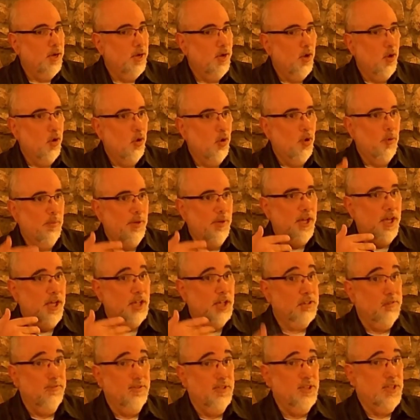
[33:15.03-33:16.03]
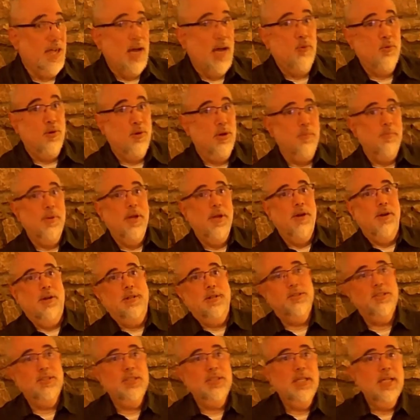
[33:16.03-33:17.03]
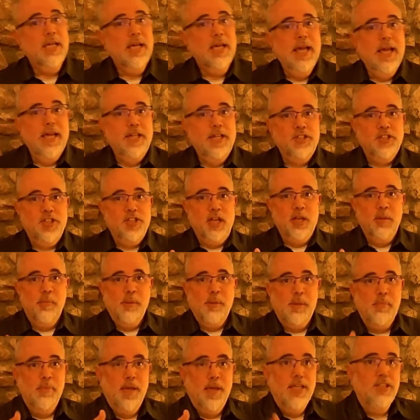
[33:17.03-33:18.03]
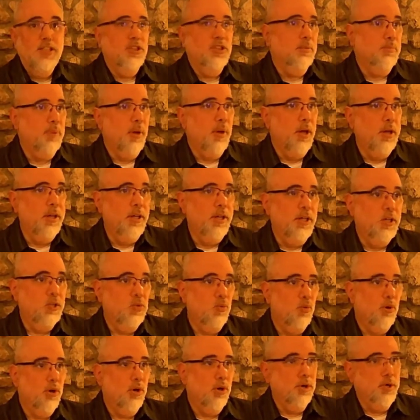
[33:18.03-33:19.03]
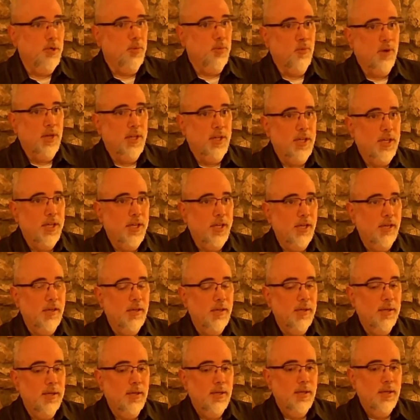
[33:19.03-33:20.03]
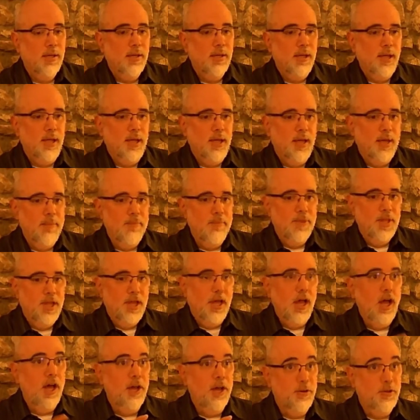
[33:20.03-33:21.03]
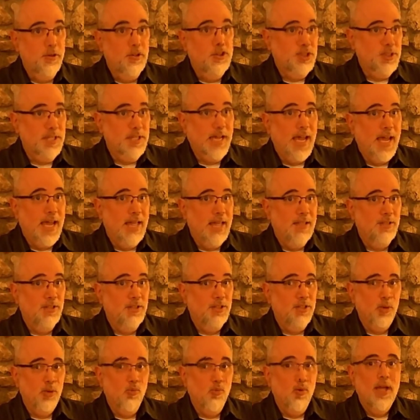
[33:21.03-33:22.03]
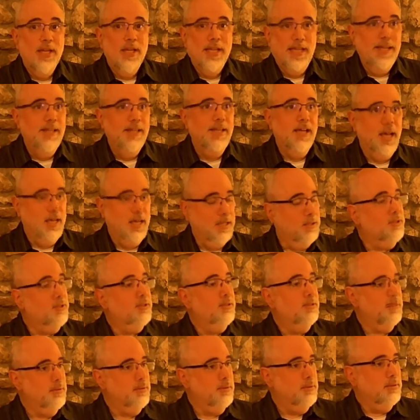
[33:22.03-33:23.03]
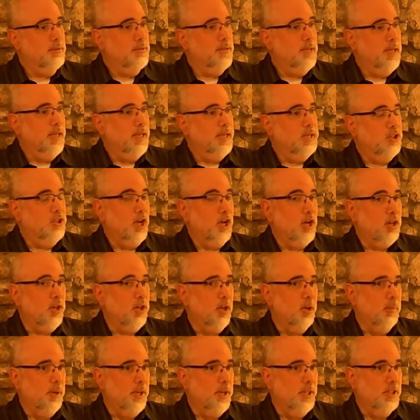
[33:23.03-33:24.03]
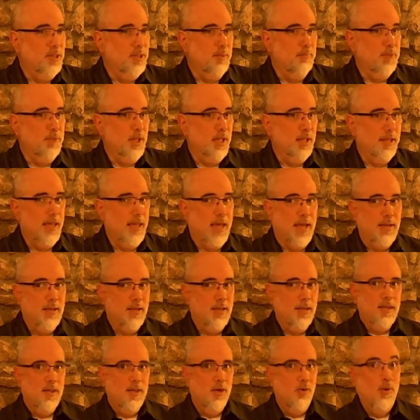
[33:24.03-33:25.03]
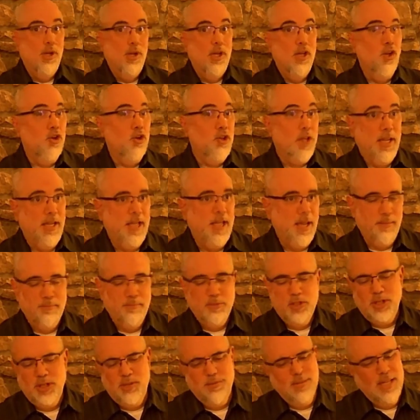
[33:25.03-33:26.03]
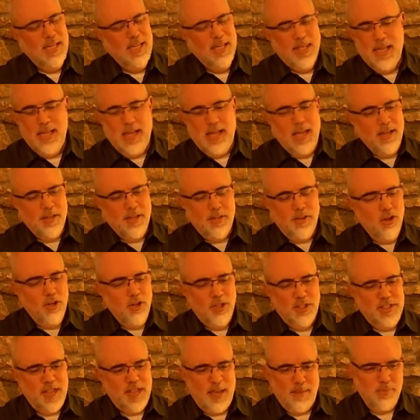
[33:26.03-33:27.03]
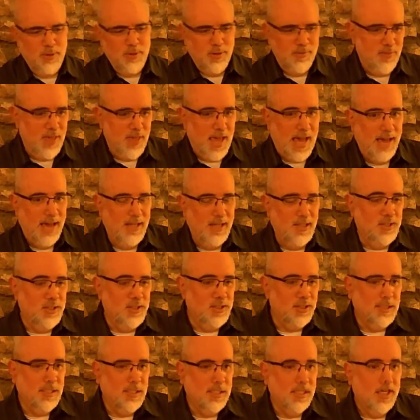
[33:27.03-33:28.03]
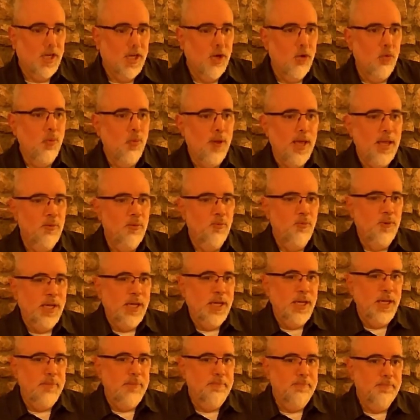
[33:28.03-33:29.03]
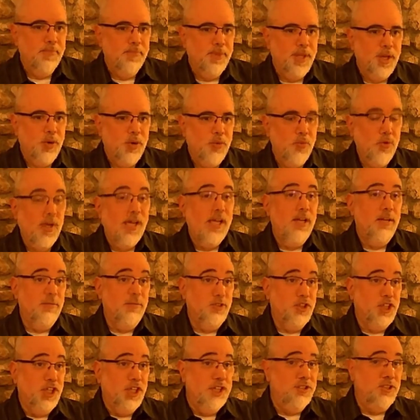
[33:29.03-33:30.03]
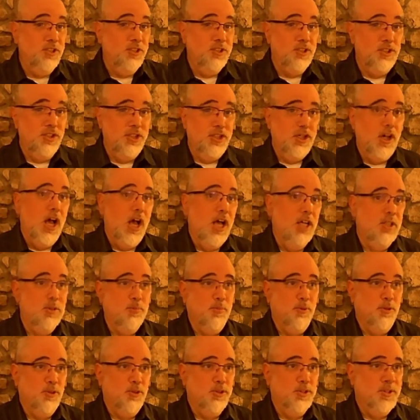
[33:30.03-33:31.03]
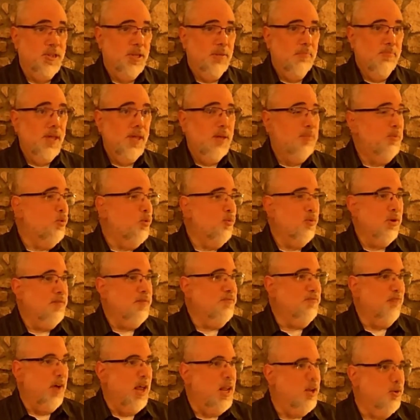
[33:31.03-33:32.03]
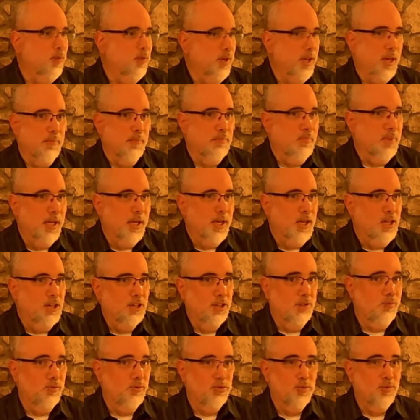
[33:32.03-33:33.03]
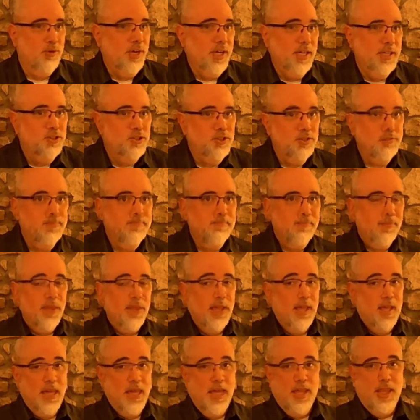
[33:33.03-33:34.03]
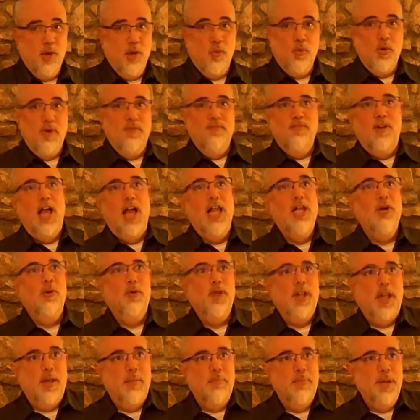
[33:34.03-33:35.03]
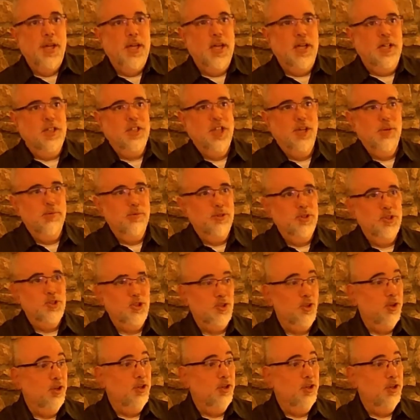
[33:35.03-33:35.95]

or because of his outward appearance. It's going to be based upon his word and what he understands and what he does. It's not going to be something that we look at him. So a good example of that is when we read of Jesus in the Gospels, people weren't following him because he was rich. They weren't following him because he was good